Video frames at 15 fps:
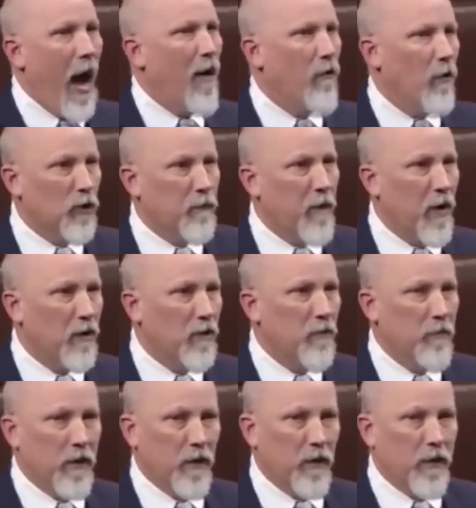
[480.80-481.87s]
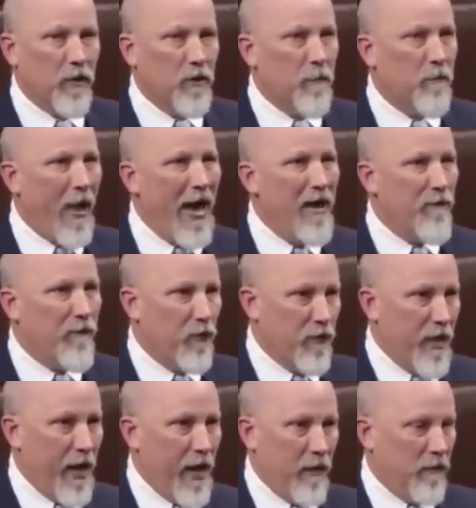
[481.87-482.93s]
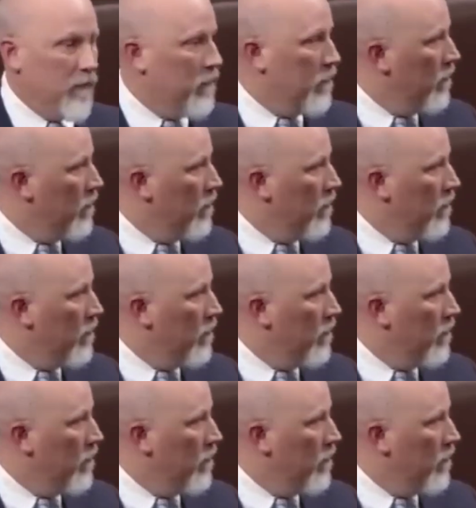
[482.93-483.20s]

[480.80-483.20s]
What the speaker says: our responsibility to pay for that?